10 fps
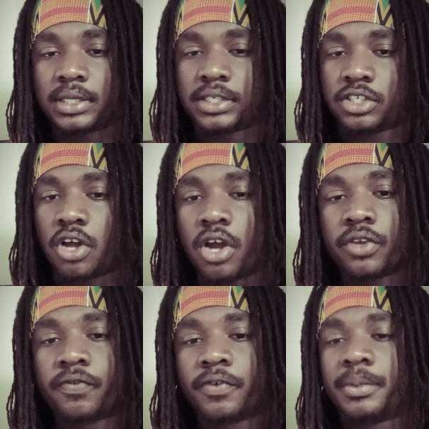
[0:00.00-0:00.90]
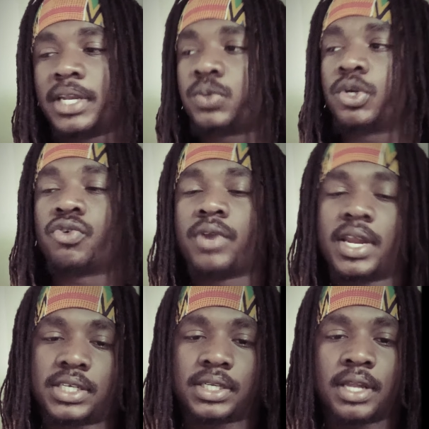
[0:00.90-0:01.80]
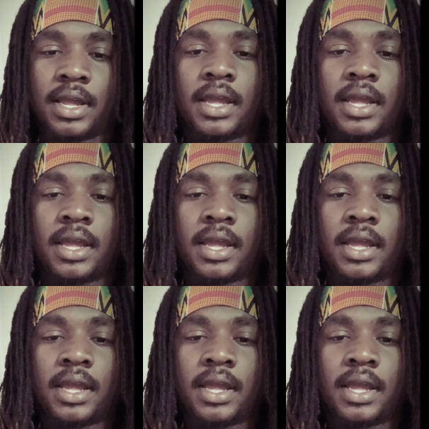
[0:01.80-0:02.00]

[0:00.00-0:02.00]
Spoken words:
It's dark, you feel me? That's where creation